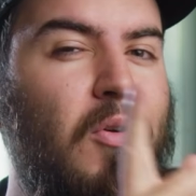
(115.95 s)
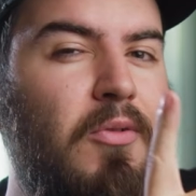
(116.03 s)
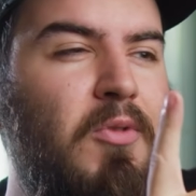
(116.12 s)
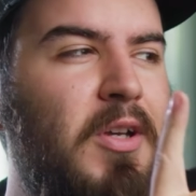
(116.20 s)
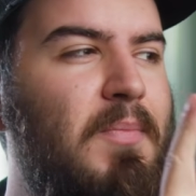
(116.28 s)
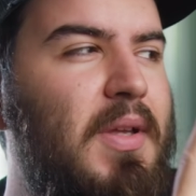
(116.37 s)
only
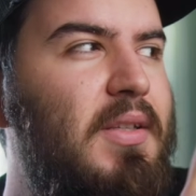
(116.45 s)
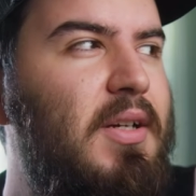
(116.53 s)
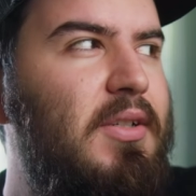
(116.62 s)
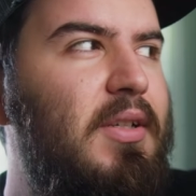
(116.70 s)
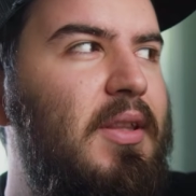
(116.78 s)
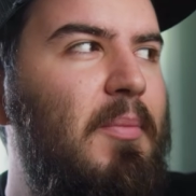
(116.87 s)
recommend
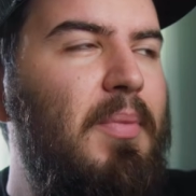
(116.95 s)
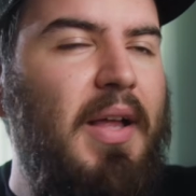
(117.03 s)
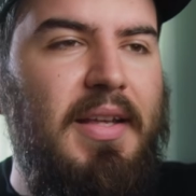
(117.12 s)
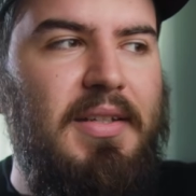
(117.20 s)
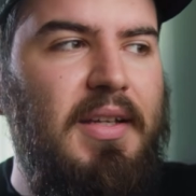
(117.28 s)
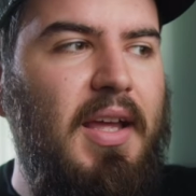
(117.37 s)
touching the
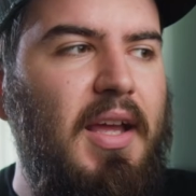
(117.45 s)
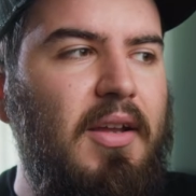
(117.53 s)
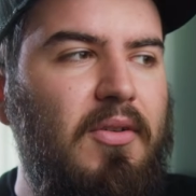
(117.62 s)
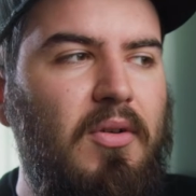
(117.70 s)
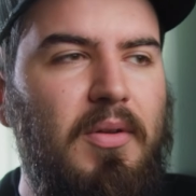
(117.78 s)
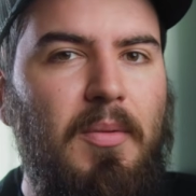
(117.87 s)
plastic
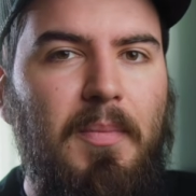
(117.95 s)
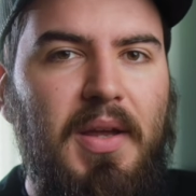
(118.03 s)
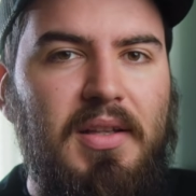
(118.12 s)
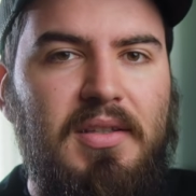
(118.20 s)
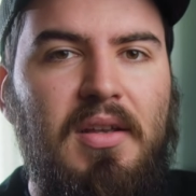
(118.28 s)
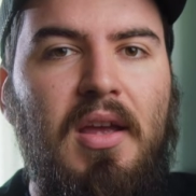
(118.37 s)
handle and the
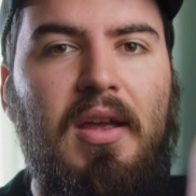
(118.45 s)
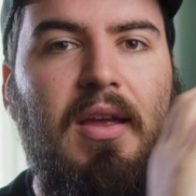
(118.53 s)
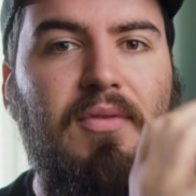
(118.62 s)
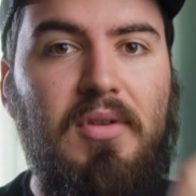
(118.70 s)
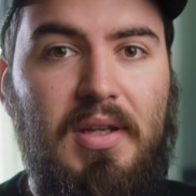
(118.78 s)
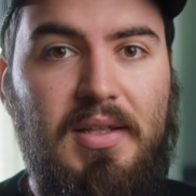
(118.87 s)
bits
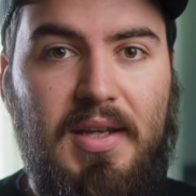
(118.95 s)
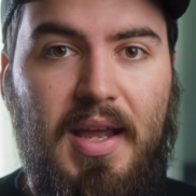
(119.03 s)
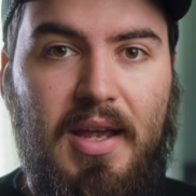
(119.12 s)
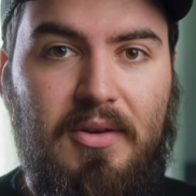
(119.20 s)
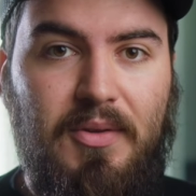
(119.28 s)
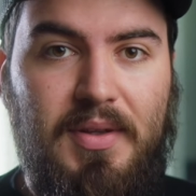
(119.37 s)
if you need to
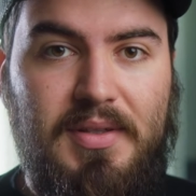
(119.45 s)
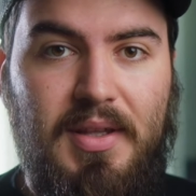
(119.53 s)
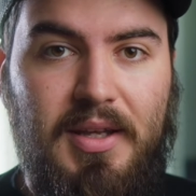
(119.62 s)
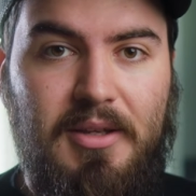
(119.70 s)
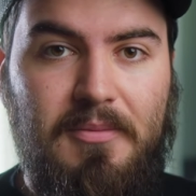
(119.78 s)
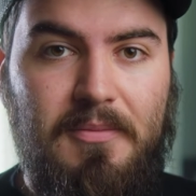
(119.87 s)
handle this light.